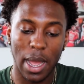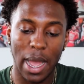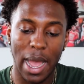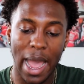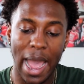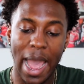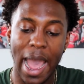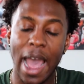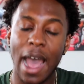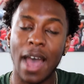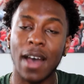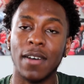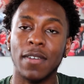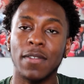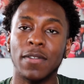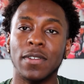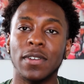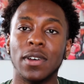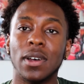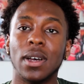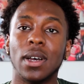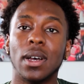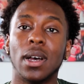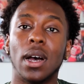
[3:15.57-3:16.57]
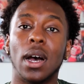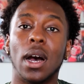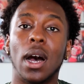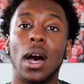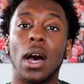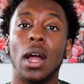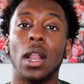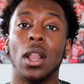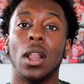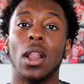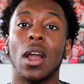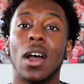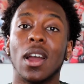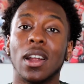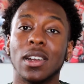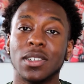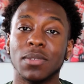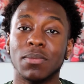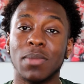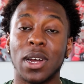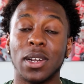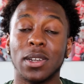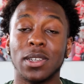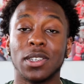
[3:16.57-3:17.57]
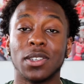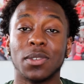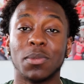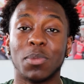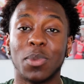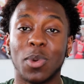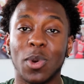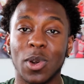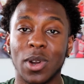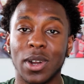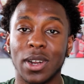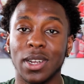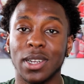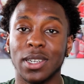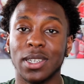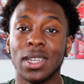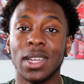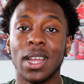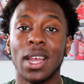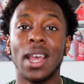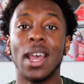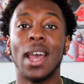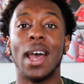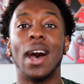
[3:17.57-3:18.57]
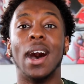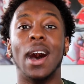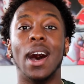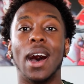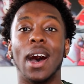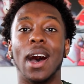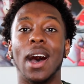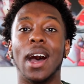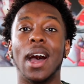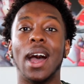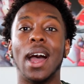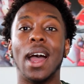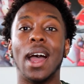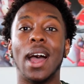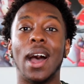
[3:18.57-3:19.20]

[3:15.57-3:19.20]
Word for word: have a large amount of supporters uh,